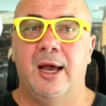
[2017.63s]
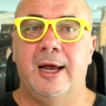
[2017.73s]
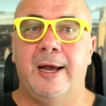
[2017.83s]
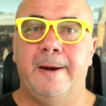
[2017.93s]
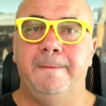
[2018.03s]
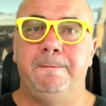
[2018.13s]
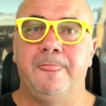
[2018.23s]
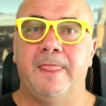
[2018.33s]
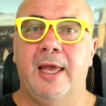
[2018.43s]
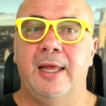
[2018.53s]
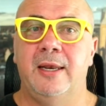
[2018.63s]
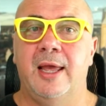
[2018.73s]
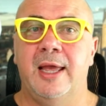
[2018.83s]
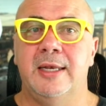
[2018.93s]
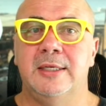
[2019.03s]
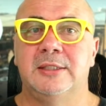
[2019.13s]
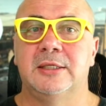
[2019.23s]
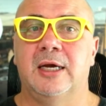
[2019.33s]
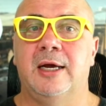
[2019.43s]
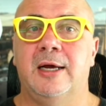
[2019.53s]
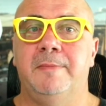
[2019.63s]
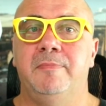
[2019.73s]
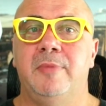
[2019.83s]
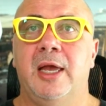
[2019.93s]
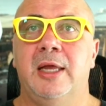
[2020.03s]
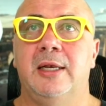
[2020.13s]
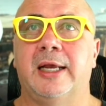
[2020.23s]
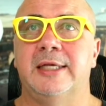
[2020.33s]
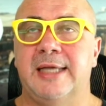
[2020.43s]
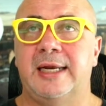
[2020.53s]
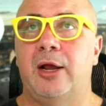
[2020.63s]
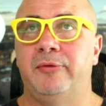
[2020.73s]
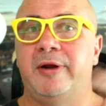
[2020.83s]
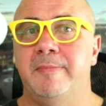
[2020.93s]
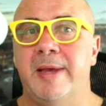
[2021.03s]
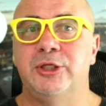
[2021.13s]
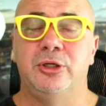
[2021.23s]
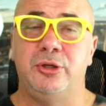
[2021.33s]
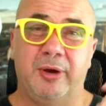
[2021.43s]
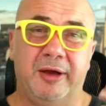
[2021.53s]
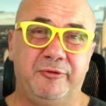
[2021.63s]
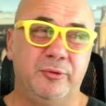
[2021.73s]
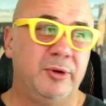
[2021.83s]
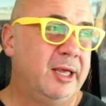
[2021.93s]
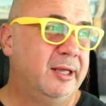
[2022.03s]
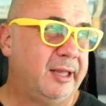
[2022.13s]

And like I said, I already mentioned, you have to,